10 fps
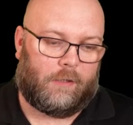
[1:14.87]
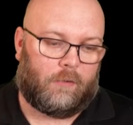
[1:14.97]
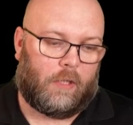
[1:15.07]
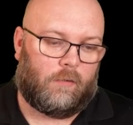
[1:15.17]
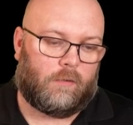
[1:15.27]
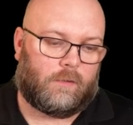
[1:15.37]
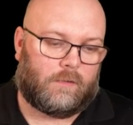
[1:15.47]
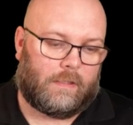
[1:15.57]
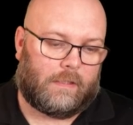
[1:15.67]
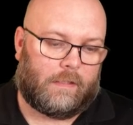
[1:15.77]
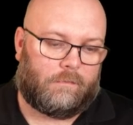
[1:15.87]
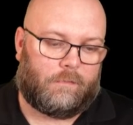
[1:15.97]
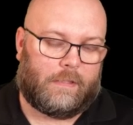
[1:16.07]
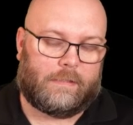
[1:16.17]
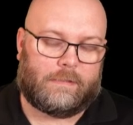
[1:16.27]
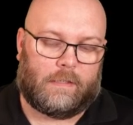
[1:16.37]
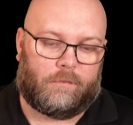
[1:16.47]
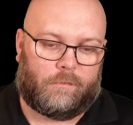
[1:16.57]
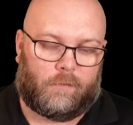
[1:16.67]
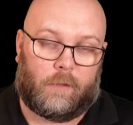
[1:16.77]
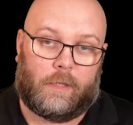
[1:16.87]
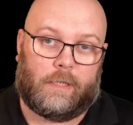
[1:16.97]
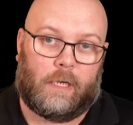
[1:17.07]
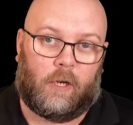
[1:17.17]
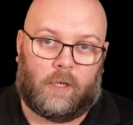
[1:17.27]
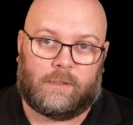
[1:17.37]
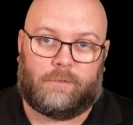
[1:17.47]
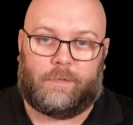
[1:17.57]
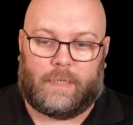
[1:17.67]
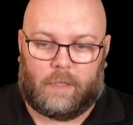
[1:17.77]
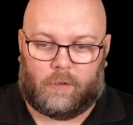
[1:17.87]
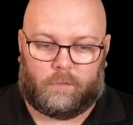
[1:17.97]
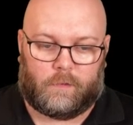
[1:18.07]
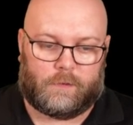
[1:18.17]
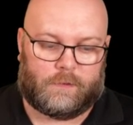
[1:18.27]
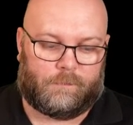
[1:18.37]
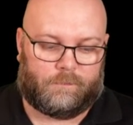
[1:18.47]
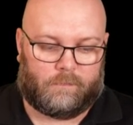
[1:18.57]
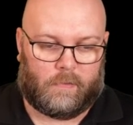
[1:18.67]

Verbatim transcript: you can also see the reason for the last failovers.